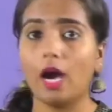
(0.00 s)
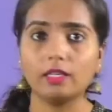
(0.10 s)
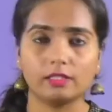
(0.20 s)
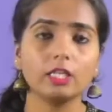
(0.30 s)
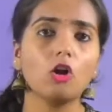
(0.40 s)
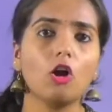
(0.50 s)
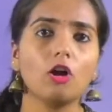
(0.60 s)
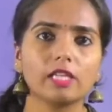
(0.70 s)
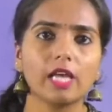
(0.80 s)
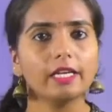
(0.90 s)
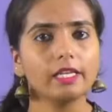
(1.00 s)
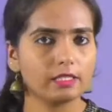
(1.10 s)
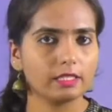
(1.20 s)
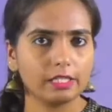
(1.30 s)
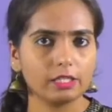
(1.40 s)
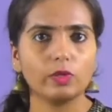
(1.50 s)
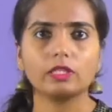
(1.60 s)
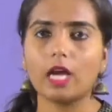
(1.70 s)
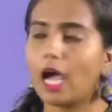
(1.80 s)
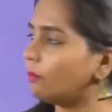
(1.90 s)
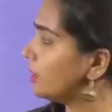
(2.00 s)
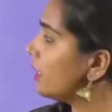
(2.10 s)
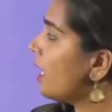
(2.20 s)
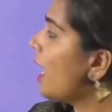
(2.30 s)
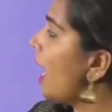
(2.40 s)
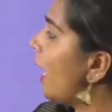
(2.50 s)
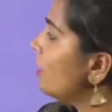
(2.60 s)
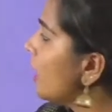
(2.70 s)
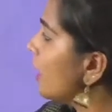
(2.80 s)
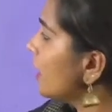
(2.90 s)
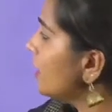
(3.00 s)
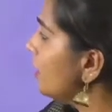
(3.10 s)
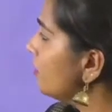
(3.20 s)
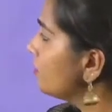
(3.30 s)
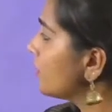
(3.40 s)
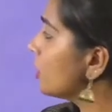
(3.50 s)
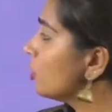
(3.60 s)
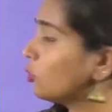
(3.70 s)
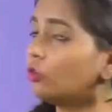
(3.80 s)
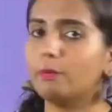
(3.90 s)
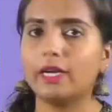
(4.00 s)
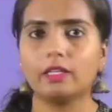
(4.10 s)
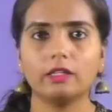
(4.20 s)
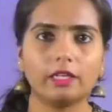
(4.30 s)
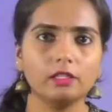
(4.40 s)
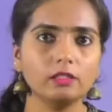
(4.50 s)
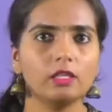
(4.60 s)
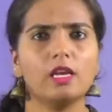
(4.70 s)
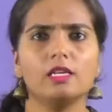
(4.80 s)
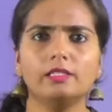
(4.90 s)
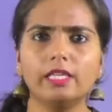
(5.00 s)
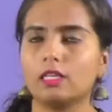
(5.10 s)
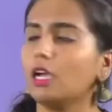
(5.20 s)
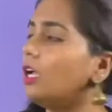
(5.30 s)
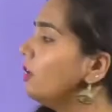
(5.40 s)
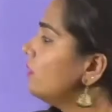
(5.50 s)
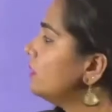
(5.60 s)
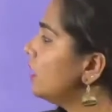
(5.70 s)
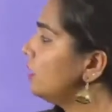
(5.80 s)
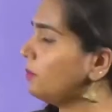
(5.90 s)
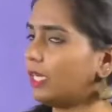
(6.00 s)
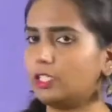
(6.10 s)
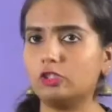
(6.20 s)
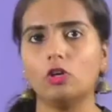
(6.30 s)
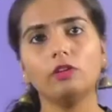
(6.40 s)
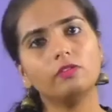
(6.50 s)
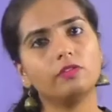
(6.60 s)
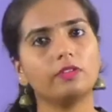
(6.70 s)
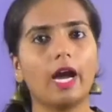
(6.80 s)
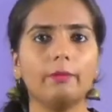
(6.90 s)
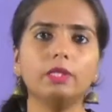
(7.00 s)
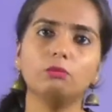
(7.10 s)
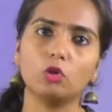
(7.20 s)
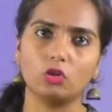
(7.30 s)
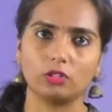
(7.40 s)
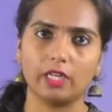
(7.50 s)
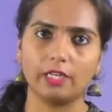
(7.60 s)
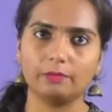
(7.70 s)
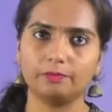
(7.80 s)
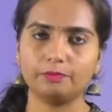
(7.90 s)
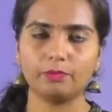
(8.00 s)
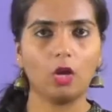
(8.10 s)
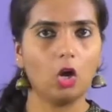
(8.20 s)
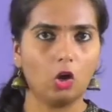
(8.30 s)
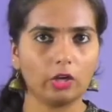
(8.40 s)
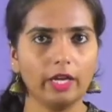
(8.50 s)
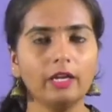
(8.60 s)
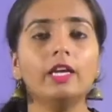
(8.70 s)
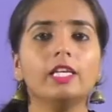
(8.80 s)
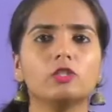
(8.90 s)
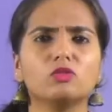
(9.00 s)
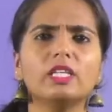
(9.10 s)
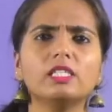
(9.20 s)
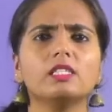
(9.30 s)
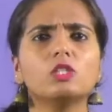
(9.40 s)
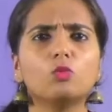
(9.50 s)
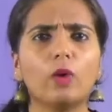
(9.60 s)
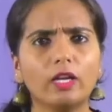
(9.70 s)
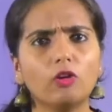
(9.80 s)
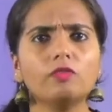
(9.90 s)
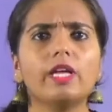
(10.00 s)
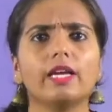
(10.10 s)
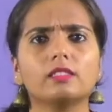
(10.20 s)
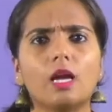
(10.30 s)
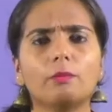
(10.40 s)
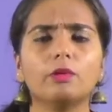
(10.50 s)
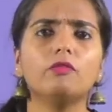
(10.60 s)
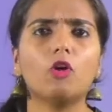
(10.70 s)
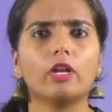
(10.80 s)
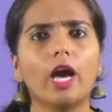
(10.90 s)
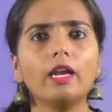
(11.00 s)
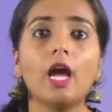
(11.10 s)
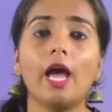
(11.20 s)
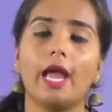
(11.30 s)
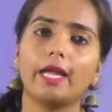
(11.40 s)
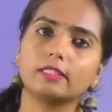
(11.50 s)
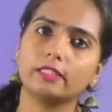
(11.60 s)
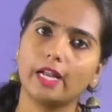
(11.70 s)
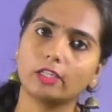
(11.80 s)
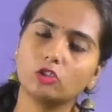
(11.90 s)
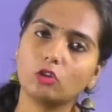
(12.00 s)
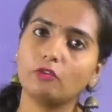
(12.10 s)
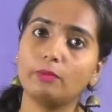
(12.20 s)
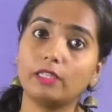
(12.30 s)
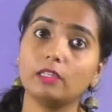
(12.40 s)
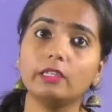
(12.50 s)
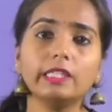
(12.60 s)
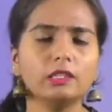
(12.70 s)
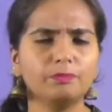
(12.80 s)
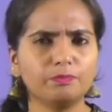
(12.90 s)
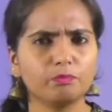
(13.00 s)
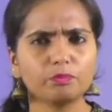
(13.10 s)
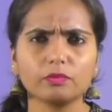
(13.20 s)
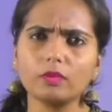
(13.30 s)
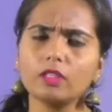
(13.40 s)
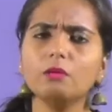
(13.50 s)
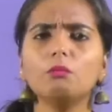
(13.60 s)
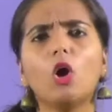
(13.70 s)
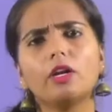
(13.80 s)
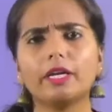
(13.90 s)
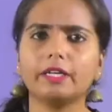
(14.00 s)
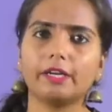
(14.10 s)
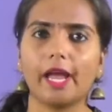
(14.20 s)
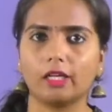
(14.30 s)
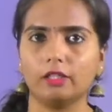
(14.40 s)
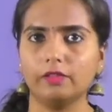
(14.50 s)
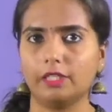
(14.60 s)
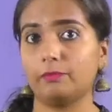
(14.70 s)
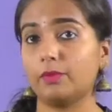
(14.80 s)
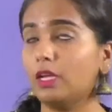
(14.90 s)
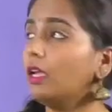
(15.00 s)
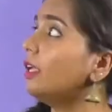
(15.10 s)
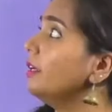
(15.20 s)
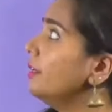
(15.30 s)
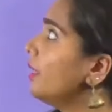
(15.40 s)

is treated with carbon and we are getting crude metal, that is zinc, with the liberation of carbon monoxide. Okay, so this is one of the example for our extraction of metal in moderate reactivity. Now let's move